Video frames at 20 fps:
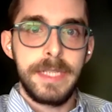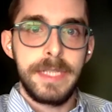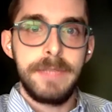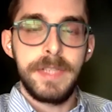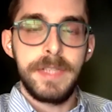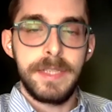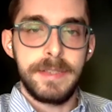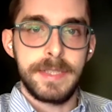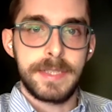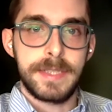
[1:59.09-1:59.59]

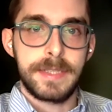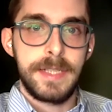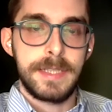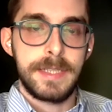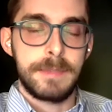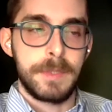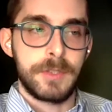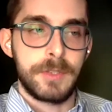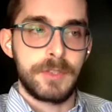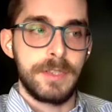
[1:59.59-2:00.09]
even in this
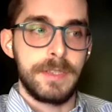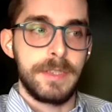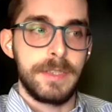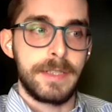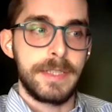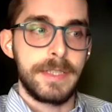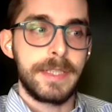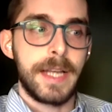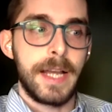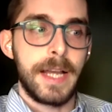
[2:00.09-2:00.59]
case, machine
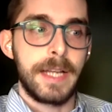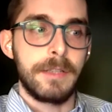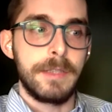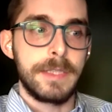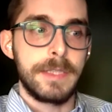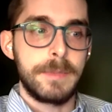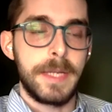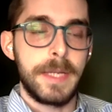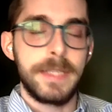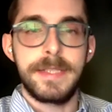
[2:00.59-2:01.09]
learning
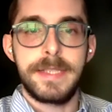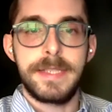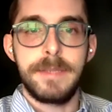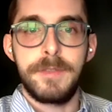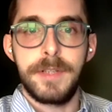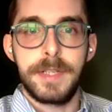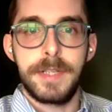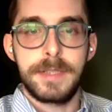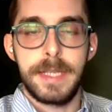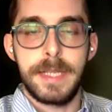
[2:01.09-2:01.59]
algorithm,
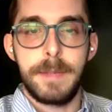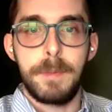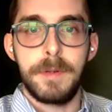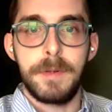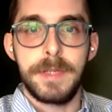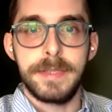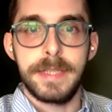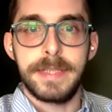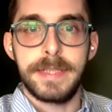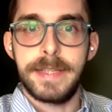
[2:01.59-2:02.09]
for
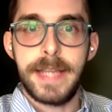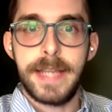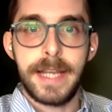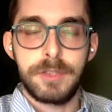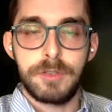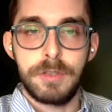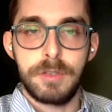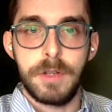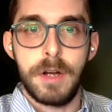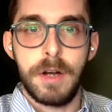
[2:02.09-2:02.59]
example, in the
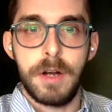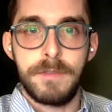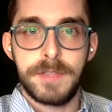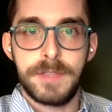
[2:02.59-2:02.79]
detection of